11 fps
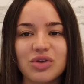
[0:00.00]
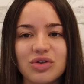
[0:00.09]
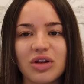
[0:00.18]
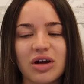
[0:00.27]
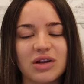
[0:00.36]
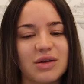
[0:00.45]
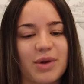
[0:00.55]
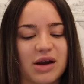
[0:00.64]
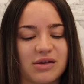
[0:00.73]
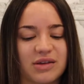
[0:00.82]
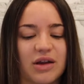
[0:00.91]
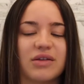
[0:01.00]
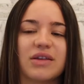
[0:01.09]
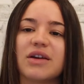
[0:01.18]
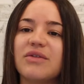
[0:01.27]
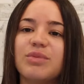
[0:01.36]
new claw clip
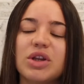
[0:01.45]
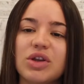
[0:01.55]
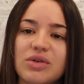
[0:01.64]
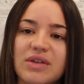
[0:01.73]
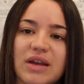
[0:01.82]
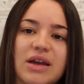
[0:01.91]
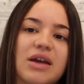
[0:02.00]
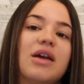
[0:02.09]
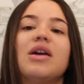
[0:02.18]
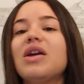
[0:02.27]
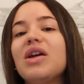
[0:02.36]
hairstyles that I've been using.